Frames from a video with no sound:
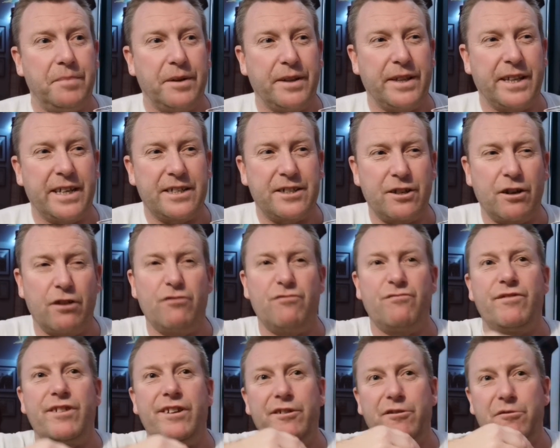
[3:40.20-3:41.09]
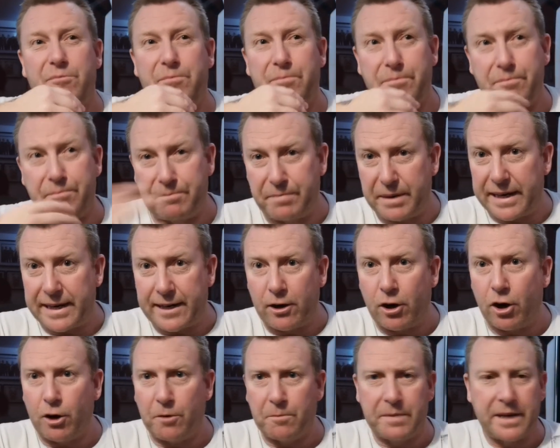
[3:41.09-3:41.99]
but there's no real big
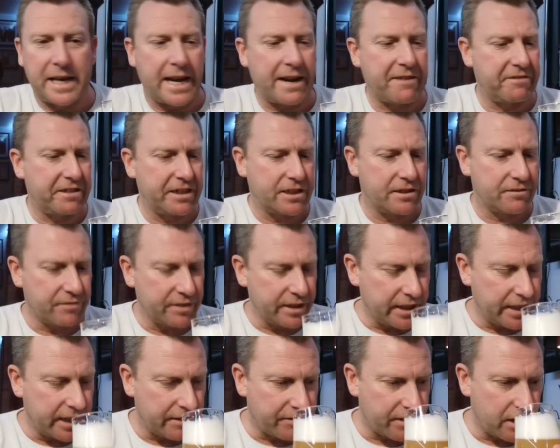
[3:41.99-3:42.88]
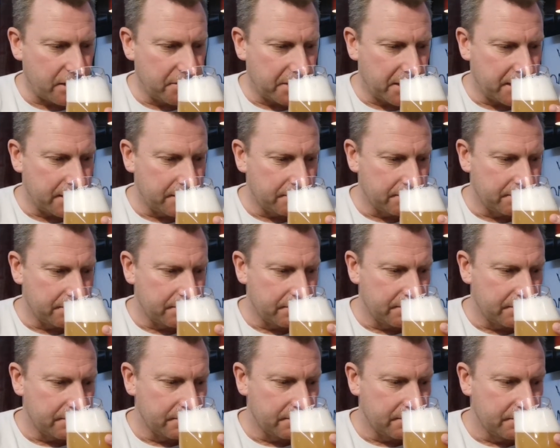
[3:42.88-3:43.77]
hop character in the aroma.
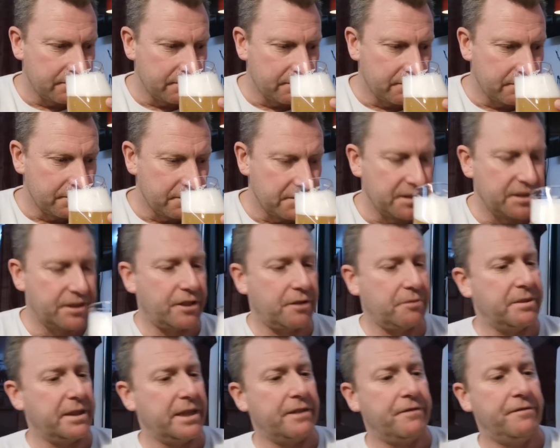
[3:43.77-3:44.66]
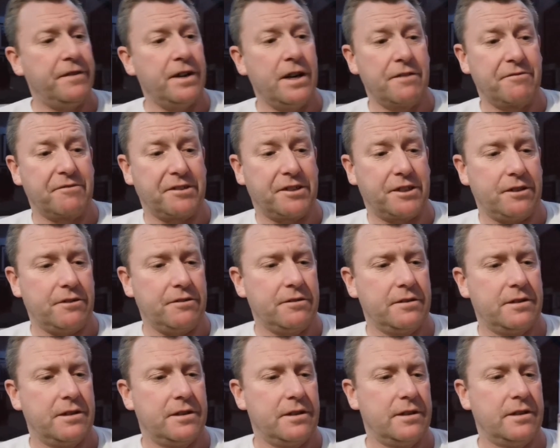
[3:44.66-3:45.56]
So without further ado,